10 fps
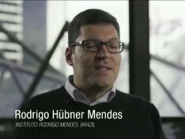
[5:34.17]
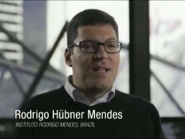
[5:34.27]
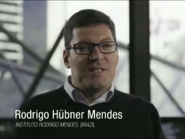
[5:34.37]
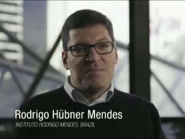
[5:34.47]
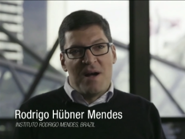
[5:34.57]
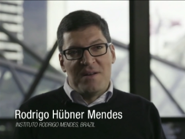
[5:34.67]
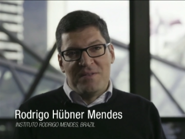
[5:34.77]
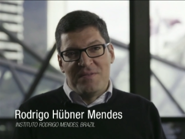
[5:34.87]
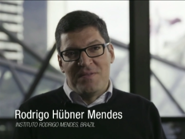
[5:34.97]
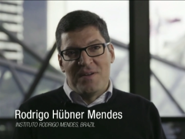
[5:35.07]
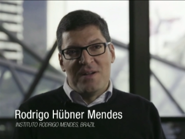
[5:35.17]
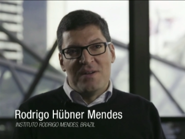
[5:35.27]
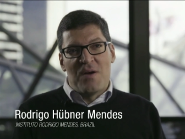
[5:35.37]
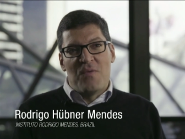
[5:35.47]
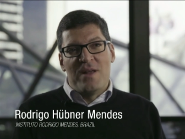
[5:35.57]
Last month,
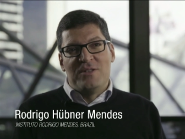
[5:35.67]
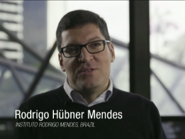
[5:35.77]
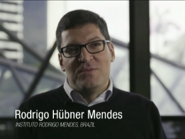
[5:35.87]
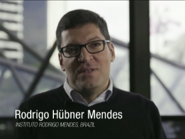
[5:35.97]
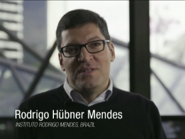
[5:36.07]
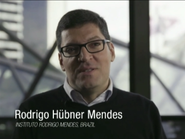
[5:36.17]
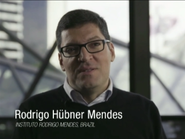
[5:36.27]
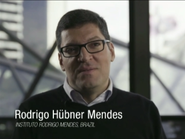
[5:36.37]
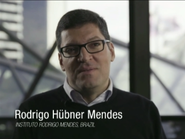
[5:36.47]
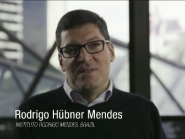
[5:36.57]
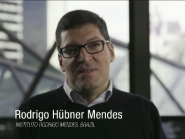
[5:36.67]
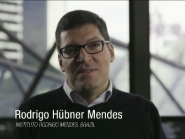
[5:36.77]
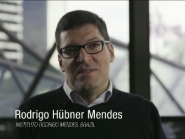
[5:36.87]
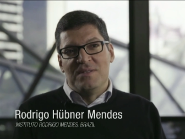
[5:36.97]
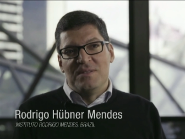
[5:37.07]
I, I went to this,
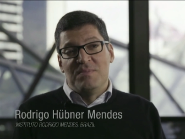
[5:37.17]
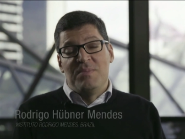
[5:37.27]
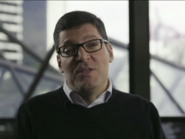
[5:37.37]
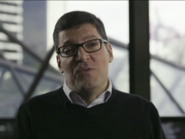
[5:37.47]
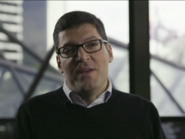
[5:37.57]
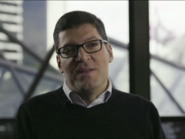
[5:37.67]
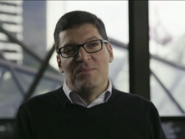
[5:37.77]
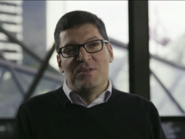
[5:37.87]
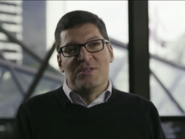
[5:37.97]
this speedway in